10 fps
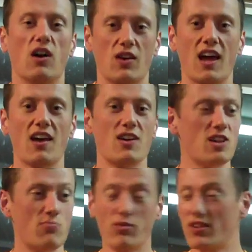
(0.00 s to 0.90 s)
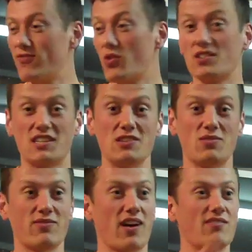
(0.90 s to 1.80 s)
Okay, you put in Focus
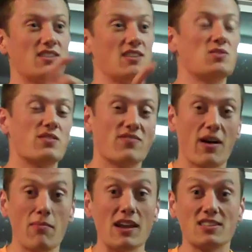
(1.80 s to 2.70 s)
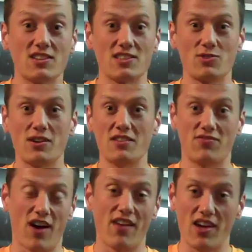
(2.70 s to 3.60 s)
T25, you see 25 minutes on the screen at
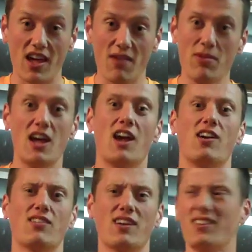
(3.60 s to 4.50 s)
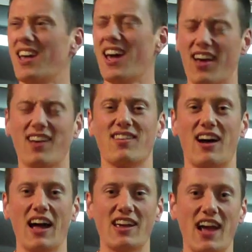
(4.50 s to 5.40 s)
5 a.m. and you're like, yeah,
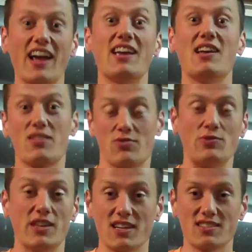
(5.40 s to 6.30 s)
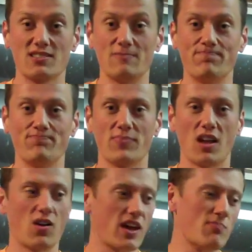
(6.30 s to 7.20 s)
I could get through this.
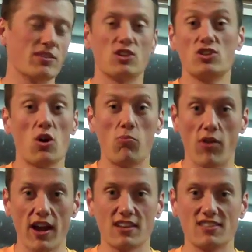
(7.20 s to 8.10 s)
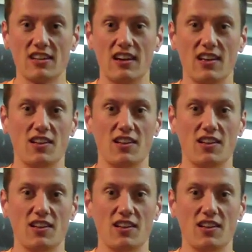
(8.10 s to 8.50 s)
Okay, but there's no breaks.